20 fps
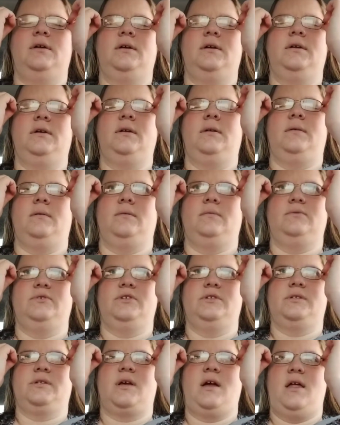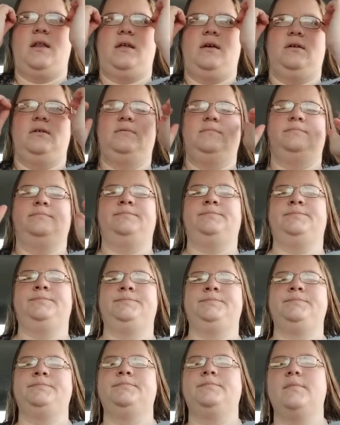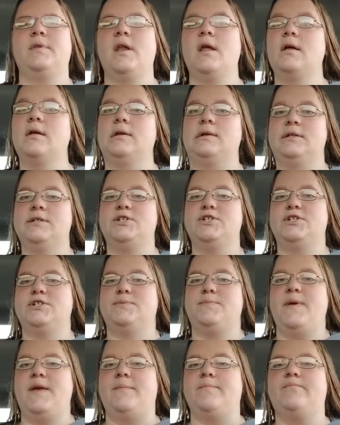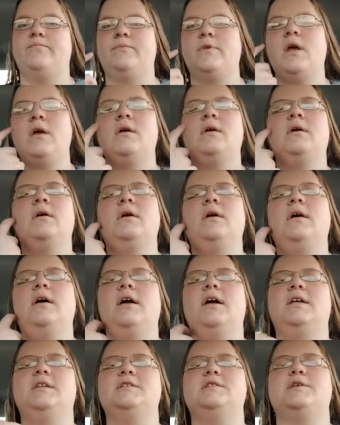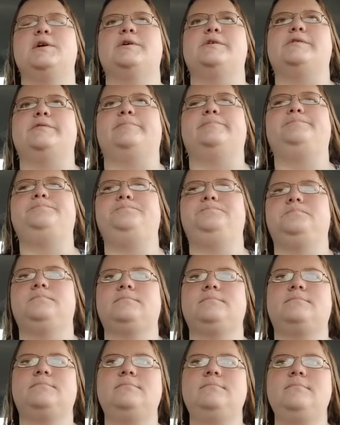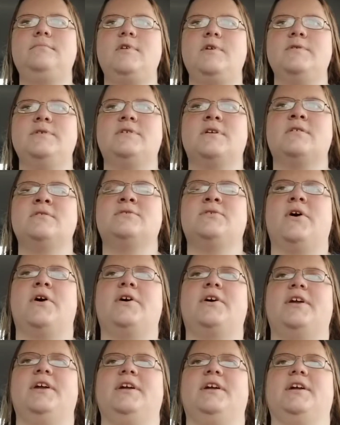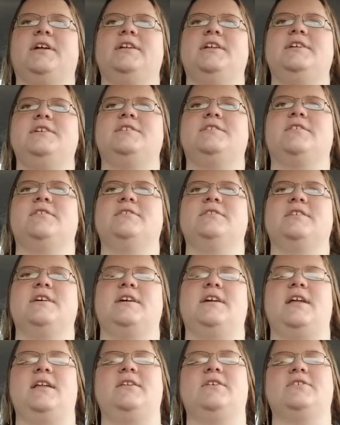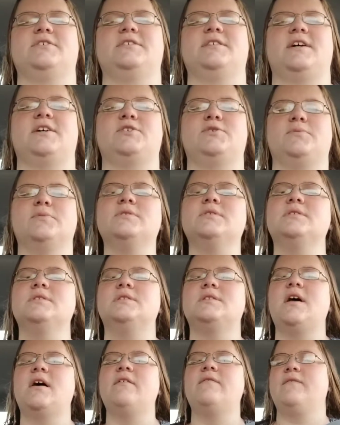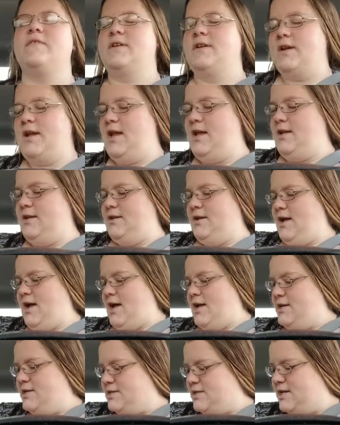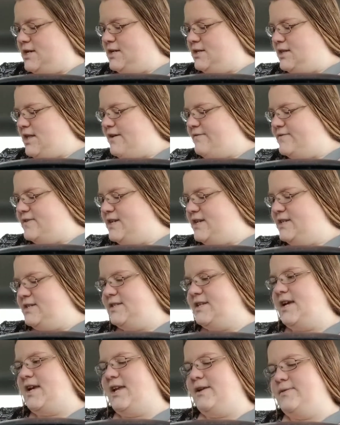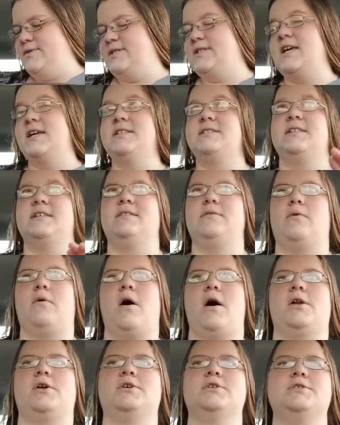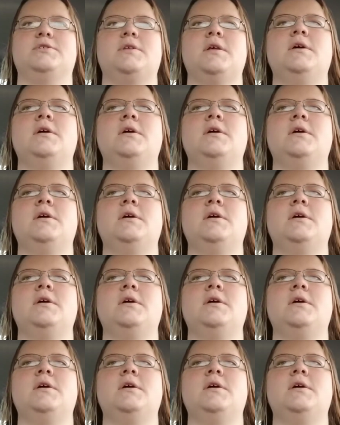you know, just kind of, it's just me. And so I started talking and he started like getting all sexual and stuff, and I just kind of left it as like he was testing the waters.